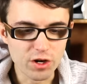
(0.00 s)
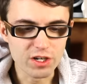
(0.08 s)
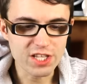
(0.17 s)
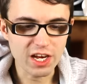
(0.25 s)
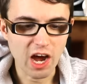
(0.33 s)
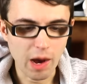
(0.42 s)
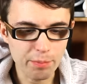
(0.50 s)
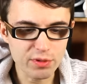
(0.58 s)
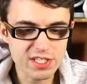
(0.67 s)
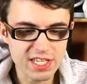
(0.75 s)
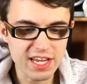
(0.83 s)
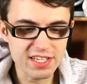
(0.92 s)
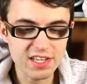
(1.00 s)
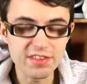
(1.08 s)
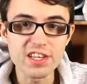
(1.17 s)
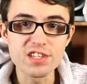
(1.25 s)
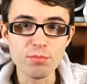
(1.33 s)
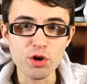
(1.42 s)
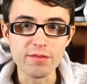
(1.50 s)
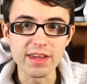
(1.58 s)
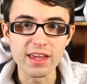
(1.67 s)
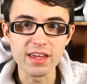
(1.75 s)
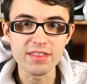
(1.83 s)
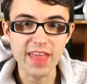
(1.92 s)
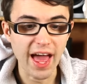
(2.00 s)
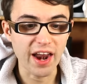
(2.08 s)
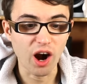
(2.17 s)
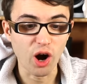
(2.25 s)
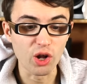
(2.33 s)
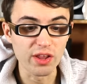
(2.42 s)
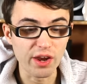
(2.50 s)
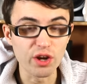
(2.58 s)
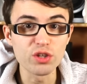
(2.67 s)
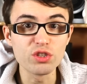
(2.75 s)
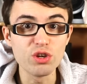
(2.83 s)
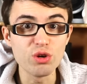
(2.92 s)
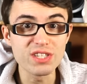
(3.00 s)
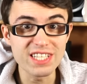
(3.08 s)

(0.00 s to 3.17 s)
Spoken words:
There's a couple scenes in this movie that are a little too